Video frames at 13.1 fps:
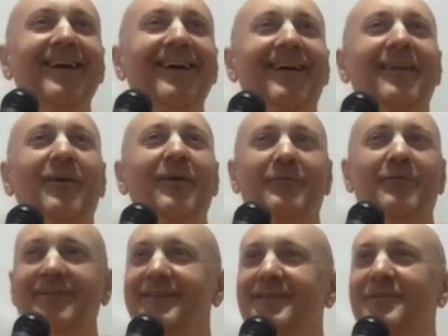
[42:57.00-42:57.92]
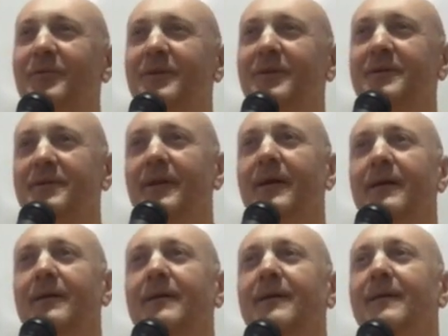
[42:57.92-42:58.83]
and offers it to Krishna.
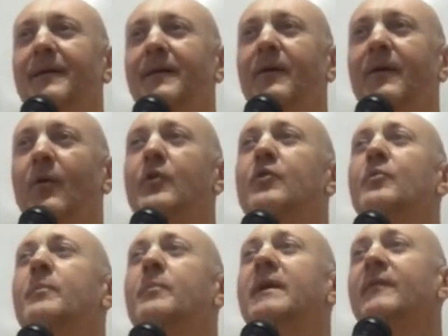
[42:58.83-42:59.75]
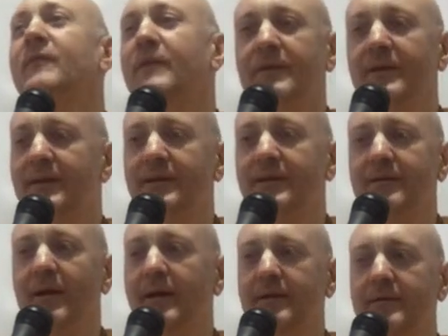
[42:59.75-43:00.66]
Or you mix certain
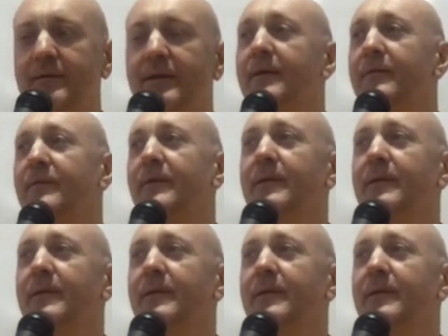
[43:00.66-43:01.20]
things